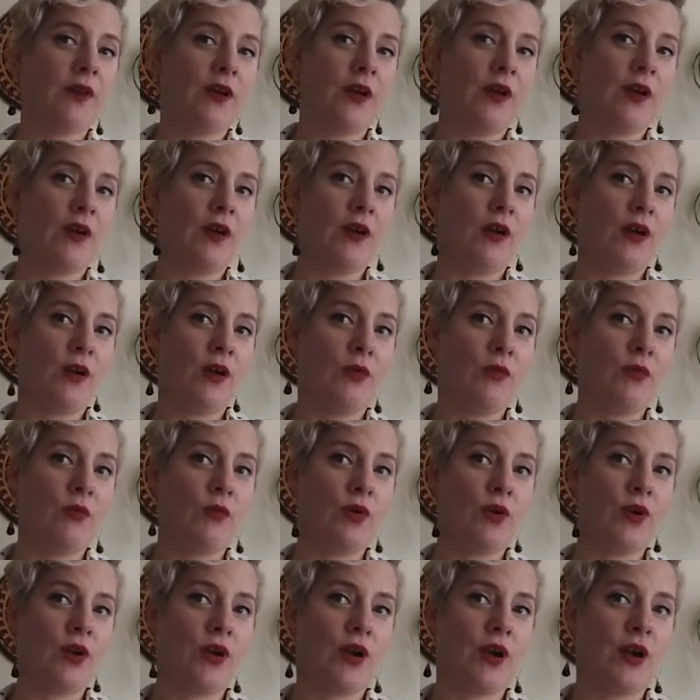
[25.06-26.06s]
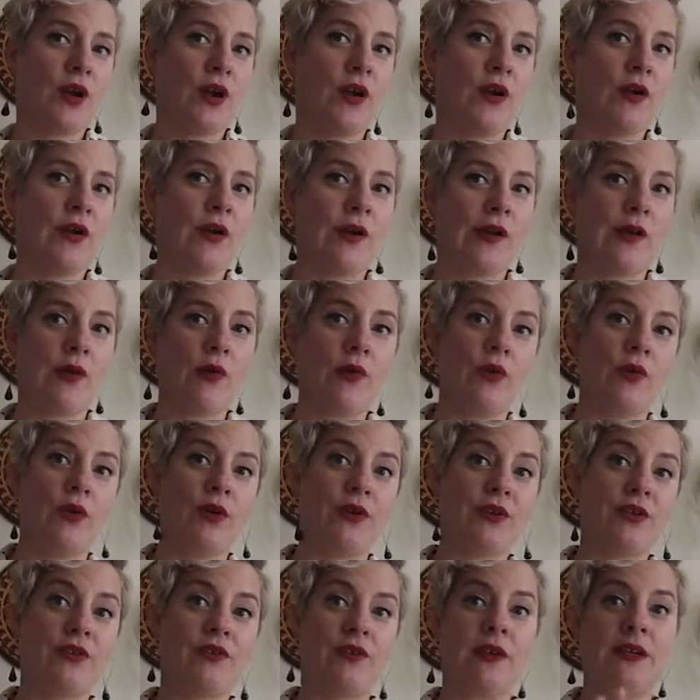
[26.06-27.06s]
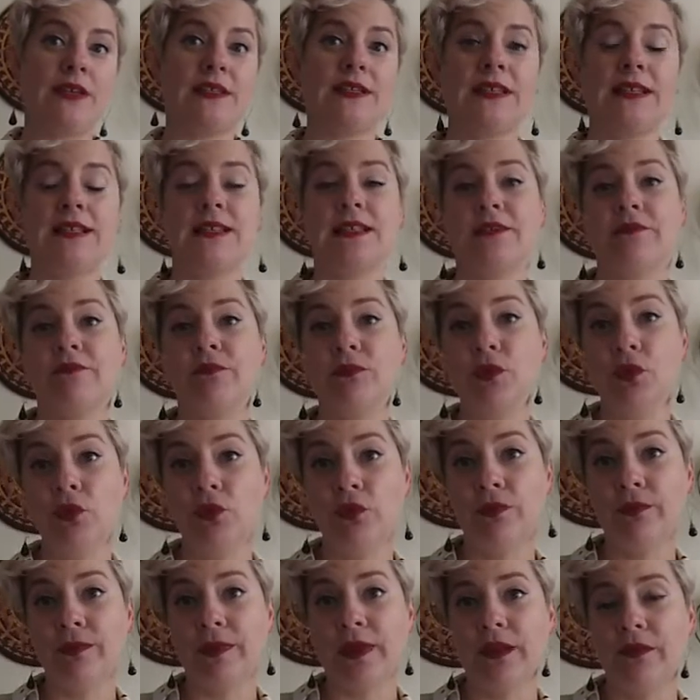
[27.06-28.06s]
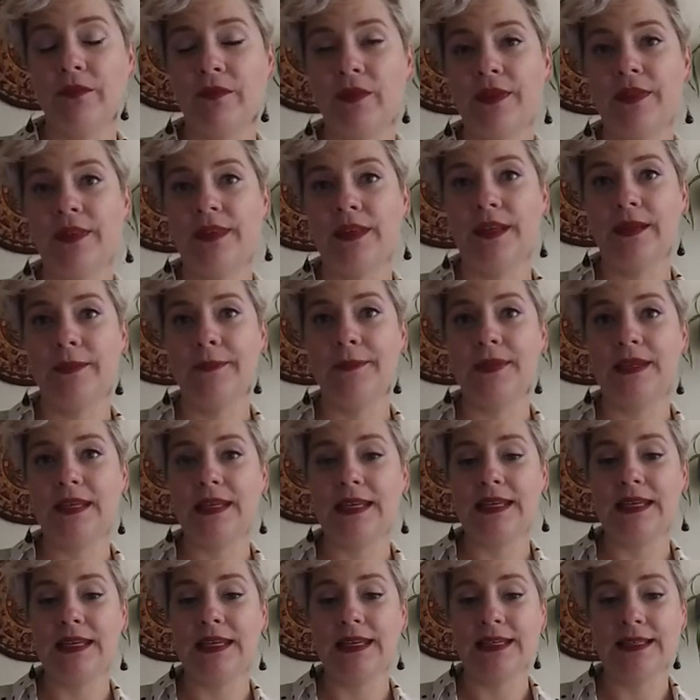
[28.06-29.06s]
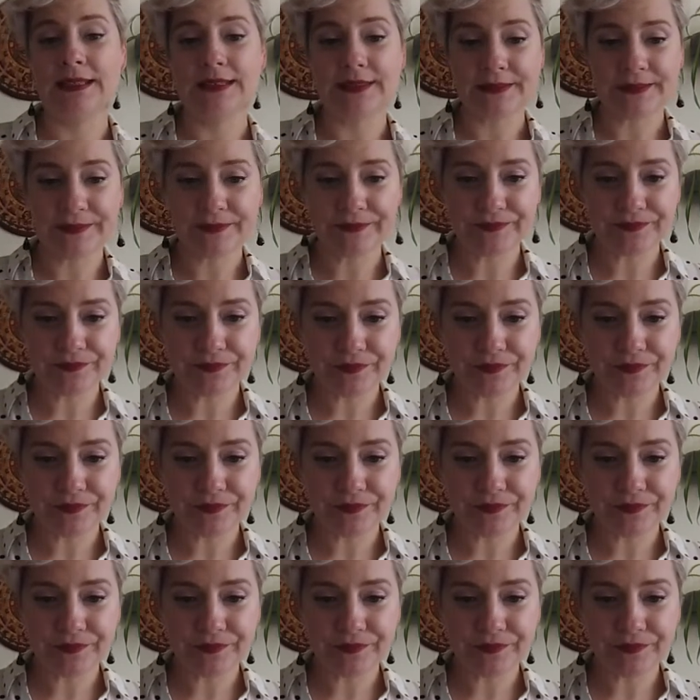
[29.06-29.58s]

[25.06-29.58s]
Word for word: our artwork or to create a sense of movement within a piece